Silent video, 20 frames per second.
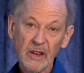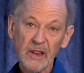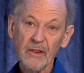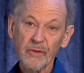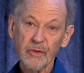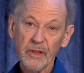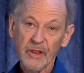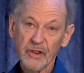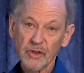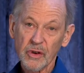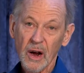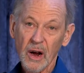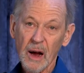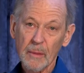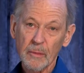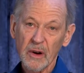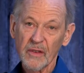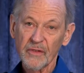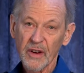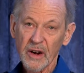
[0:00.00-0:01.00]
But they have to live
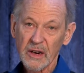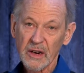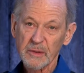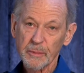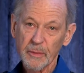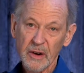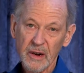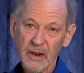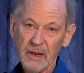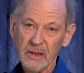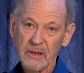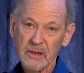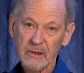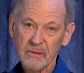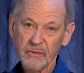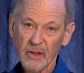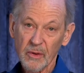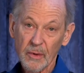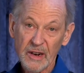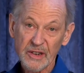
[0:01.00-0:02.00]
with the trauma of their
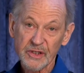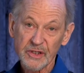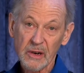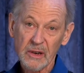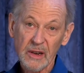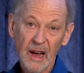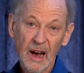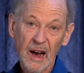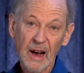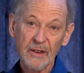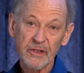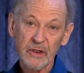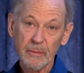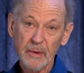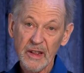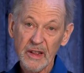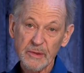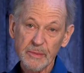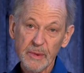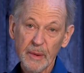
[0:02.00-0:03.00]
experience for the rest of their
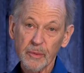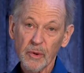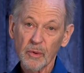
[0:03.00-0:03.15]
lives.